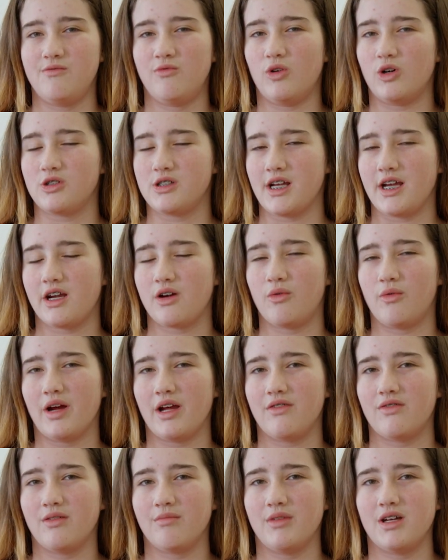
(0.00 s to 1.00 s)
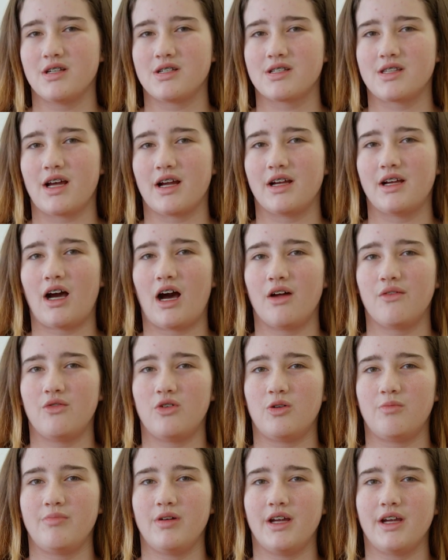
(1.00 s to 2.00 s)
will take away from this, that God
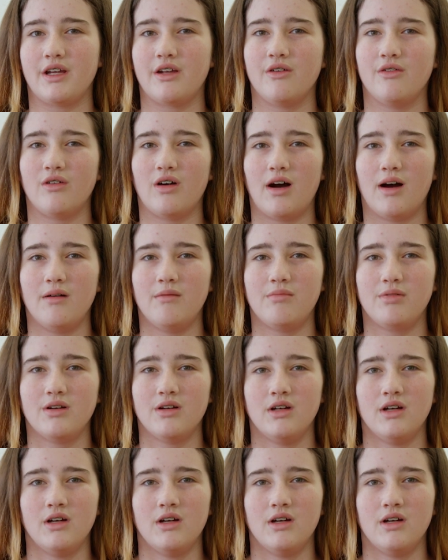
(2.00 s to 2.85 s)
will pick you up